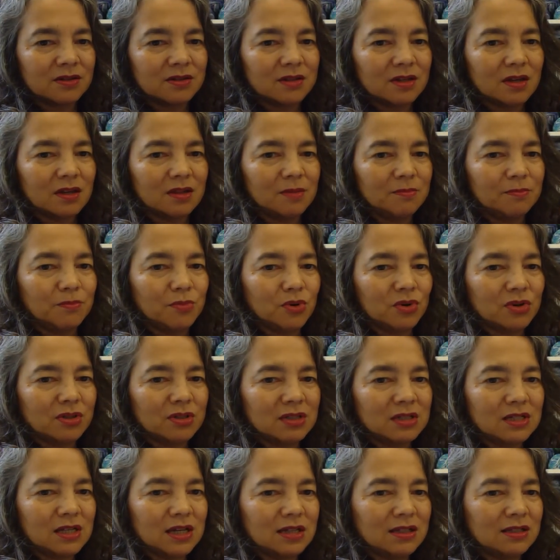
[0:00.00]
So the book
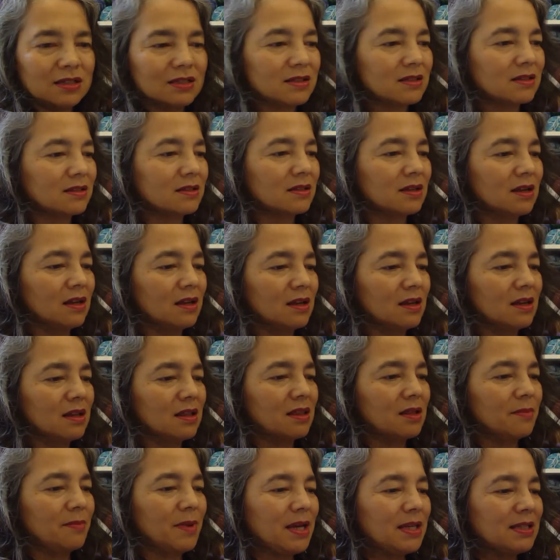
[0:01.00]
contains
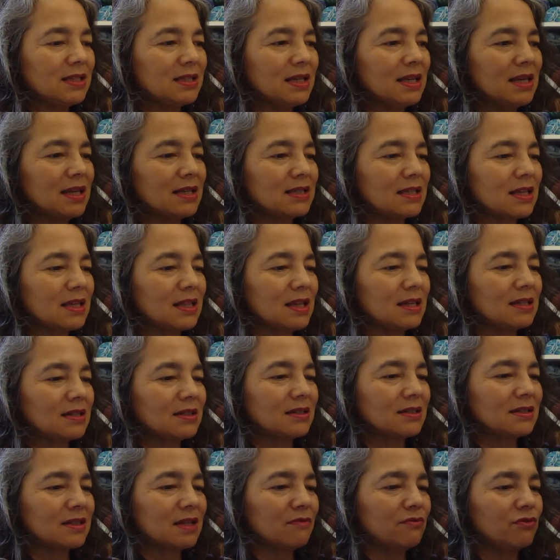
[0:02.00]
the basics and
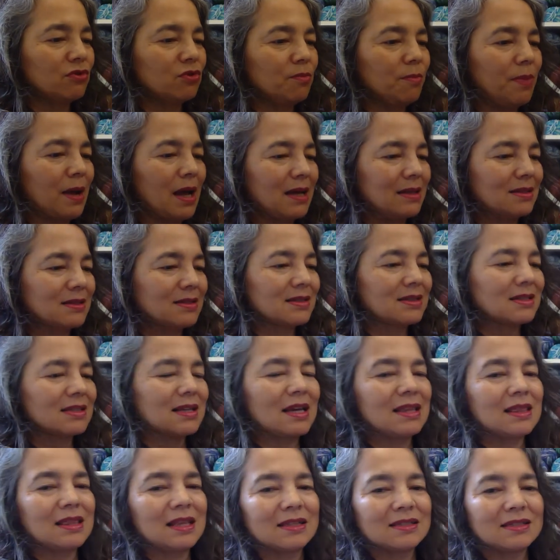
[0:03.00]
then several patterns
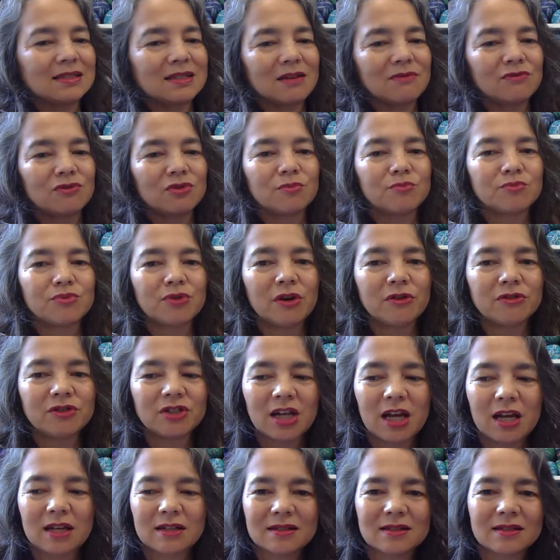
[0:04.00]
and then several
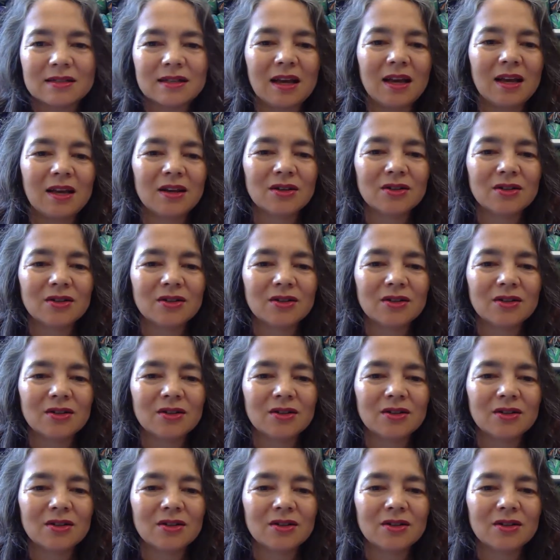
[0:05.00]
projects.